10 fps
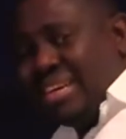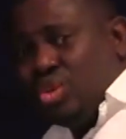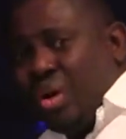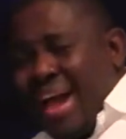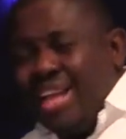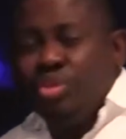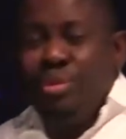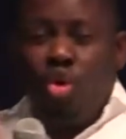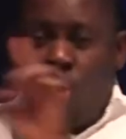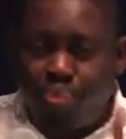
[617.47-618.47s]
your eyes will
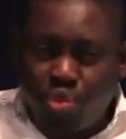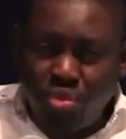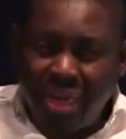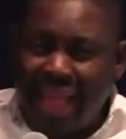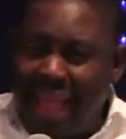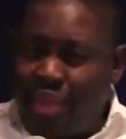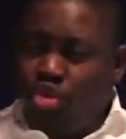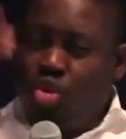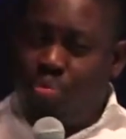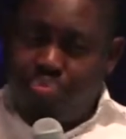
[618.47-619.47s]
be open and
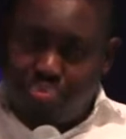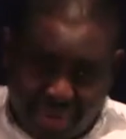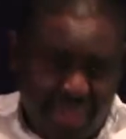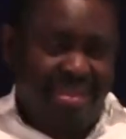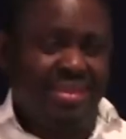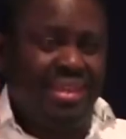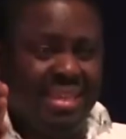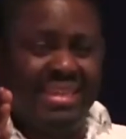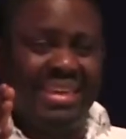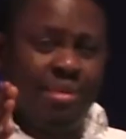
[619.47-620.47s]
you pray
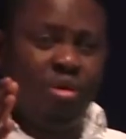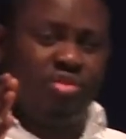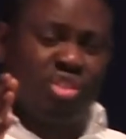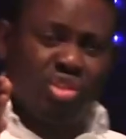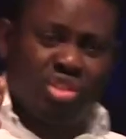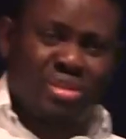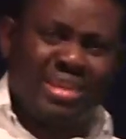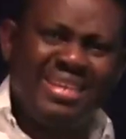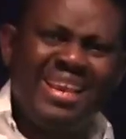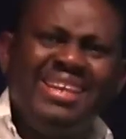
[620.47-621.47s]
in the name of Jesus
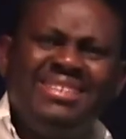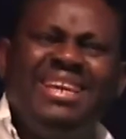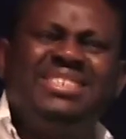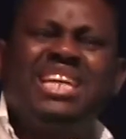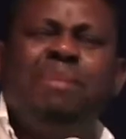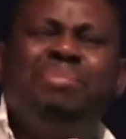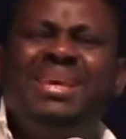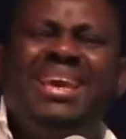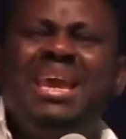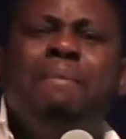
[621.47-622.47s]
Christ. There shall
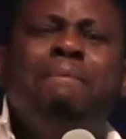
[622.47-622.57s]
be a